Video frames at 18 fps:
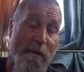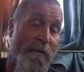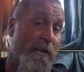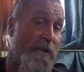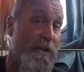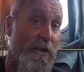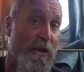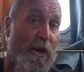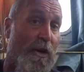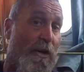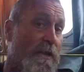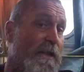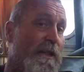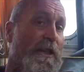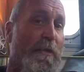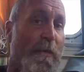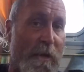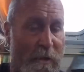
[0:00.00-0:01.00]
If it's not,
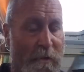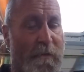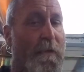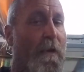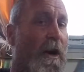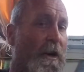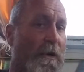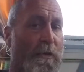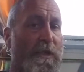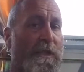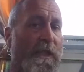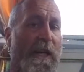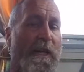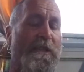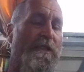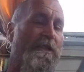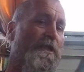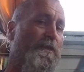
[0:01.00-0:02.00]
it'll be the final
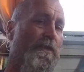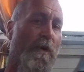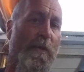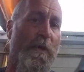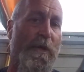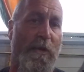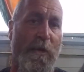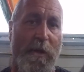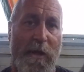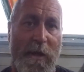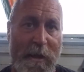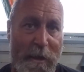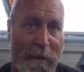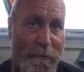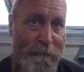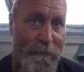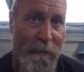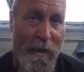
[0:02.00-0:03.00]
stages of what we're doing
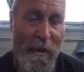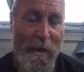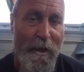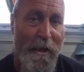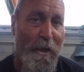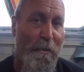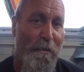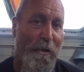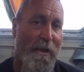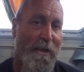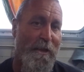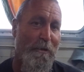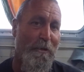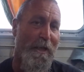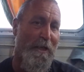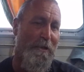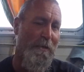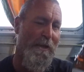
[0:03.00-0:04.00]
here. But until
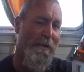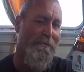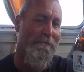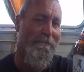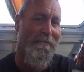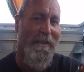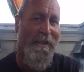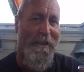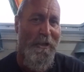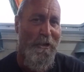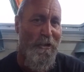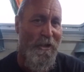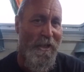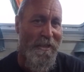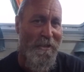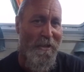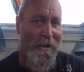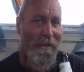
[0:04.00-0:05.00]
next week,
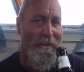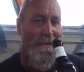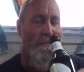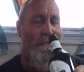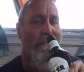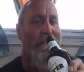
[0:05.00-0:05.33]
cheers guys.